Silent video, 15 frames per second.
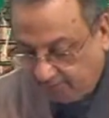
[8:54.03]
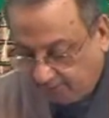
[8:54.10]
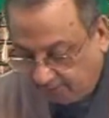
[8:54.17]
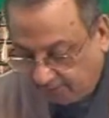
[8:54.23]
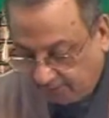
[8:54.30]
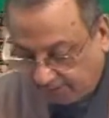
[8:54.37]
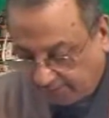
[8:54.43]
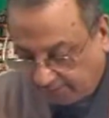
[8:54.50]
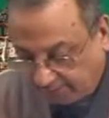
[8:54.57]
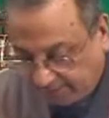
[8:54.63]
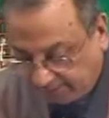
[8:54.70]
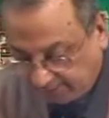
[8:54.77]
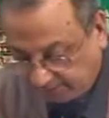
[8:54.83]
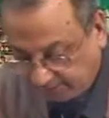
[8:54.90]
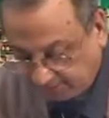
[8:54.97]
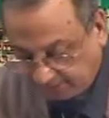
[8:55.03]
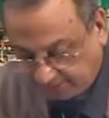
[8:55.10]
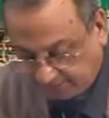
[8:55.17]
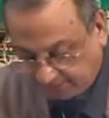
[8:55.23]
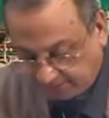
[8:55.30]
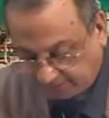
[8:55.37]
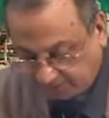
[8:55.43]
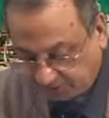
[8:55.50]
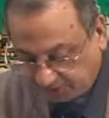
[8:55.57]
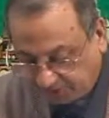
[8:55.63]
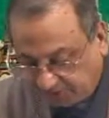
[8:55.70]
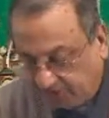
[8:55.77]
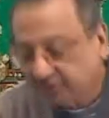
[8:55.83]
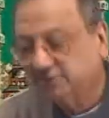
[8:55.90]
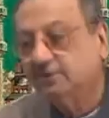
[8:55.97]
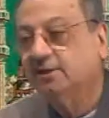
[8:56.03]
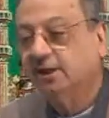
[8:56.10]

Okay, brothers and sisters,